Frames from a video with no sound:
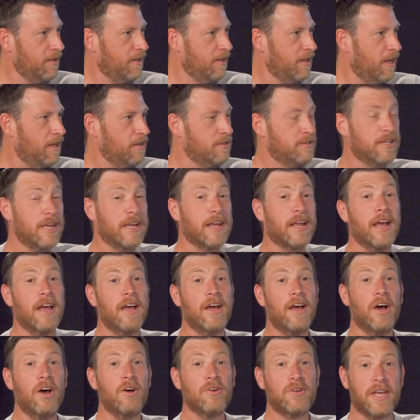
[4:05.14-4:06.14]
And it's like,
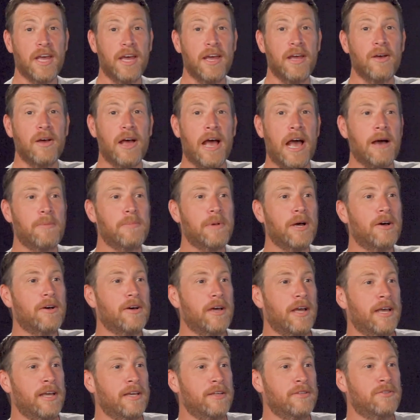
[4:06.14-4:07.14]
okay, how
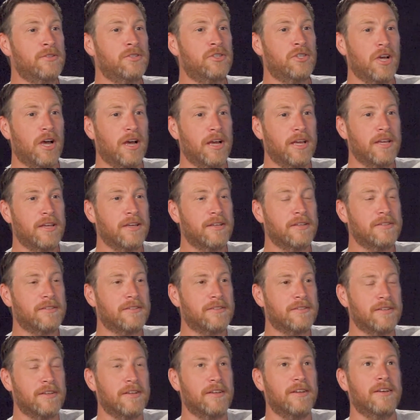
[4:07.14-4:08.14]
about a
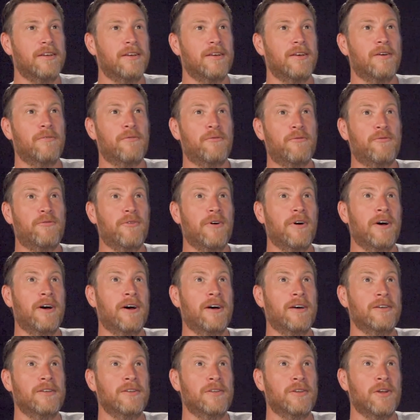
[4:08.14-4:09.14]
giant,
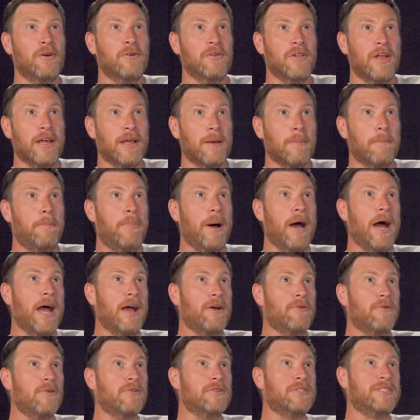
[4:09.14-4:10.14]
like
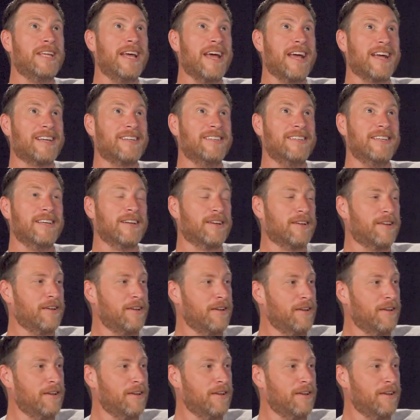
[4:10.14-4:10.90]
pyrotechnic